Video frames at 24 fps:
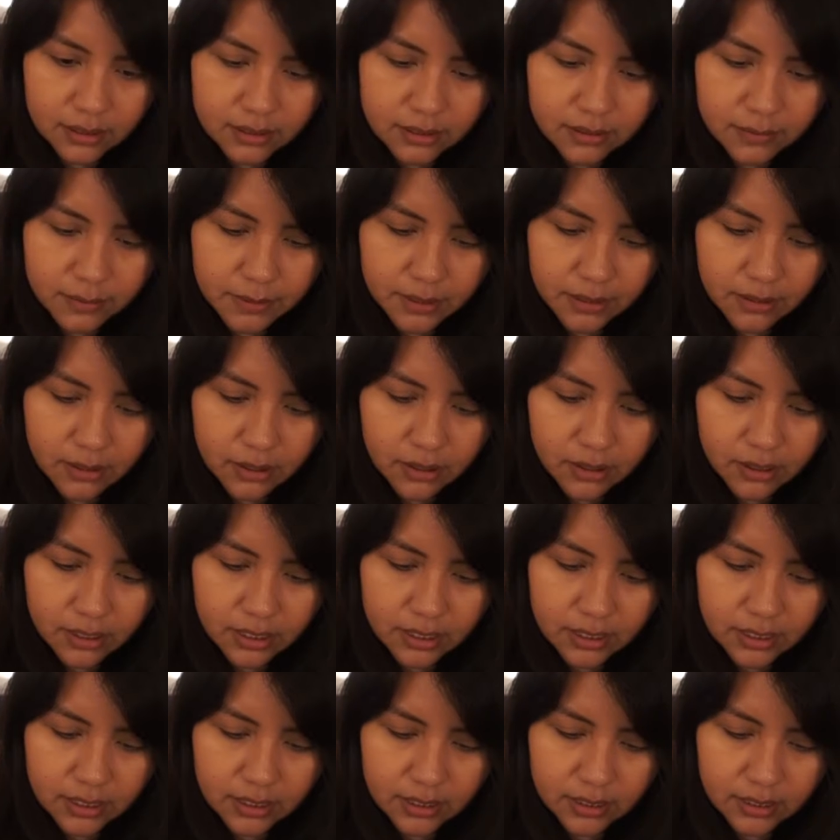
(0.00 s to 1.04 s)
Elizabeth
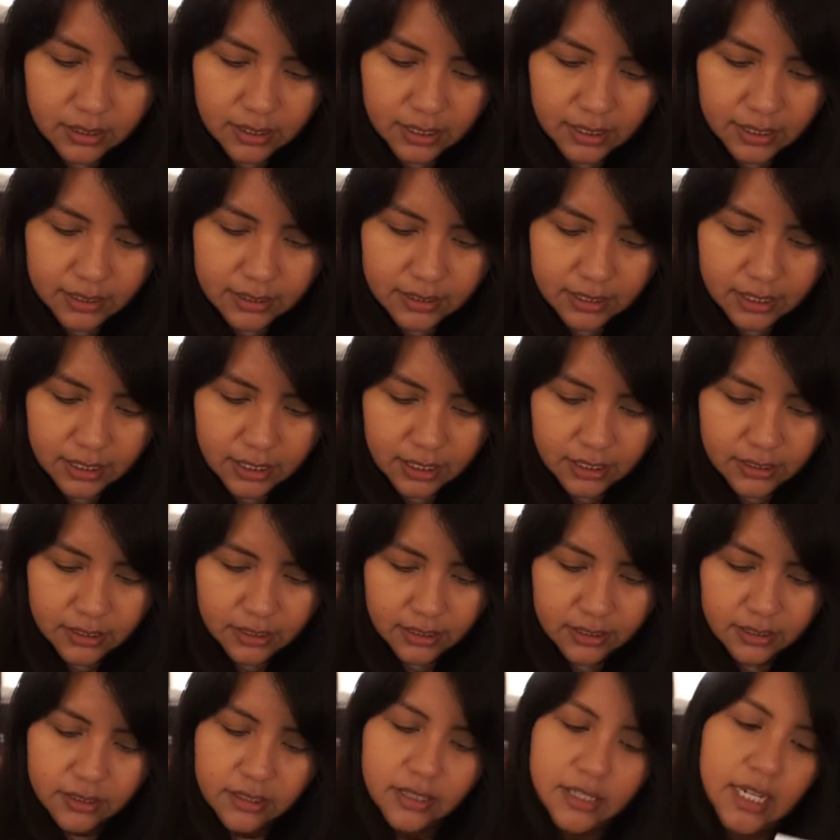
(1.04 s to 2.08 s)
Arden
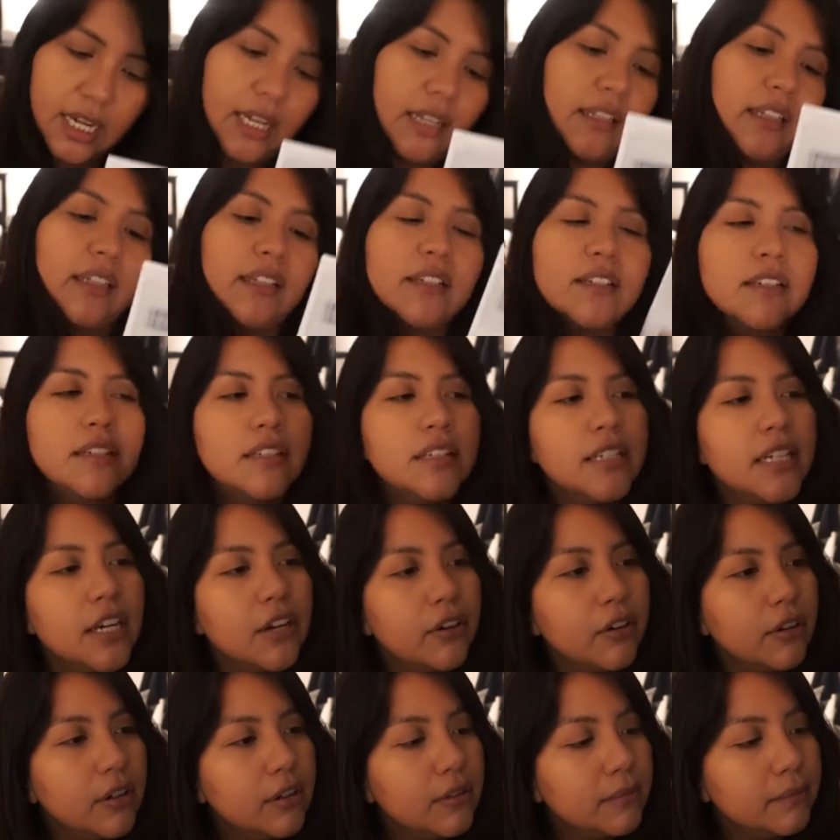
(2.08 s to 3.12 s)
anti-aging daily
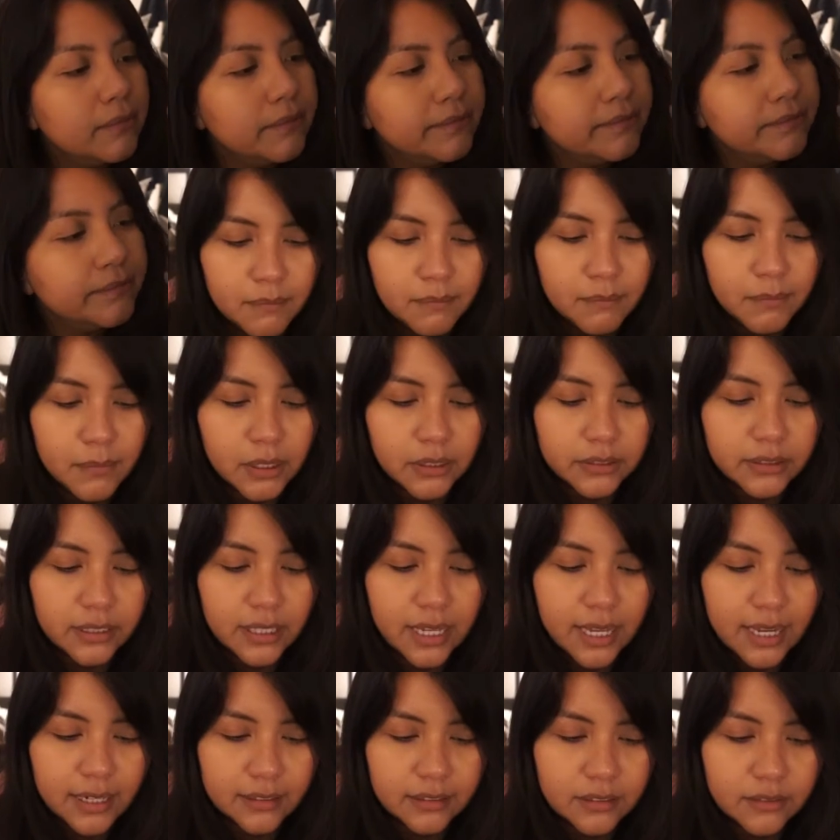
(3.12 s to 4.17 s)
serum
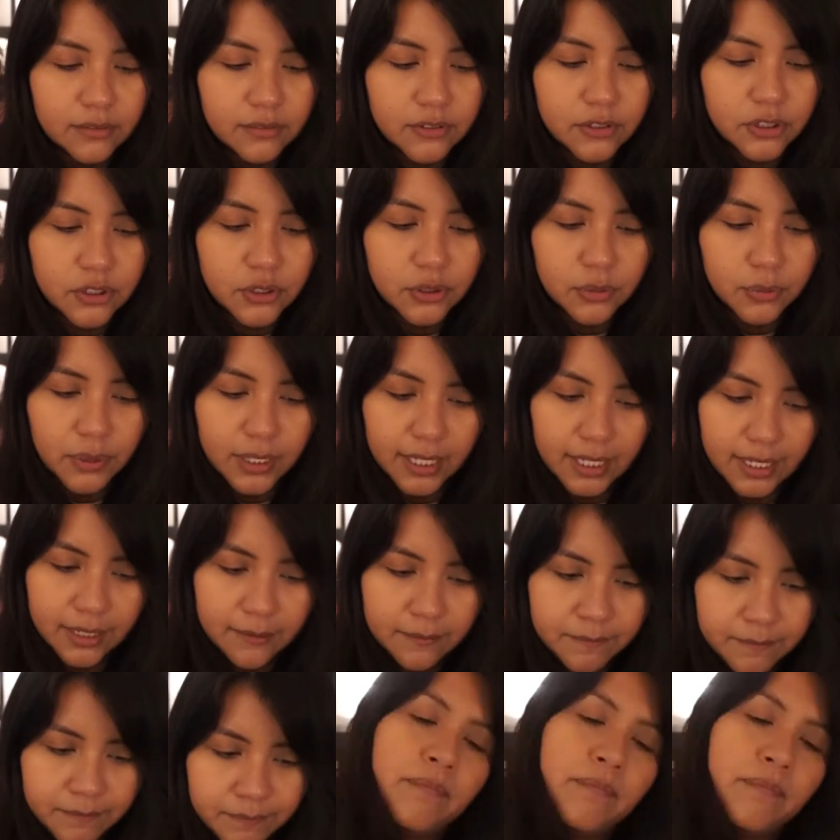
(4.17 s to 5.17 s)
multi-active jouet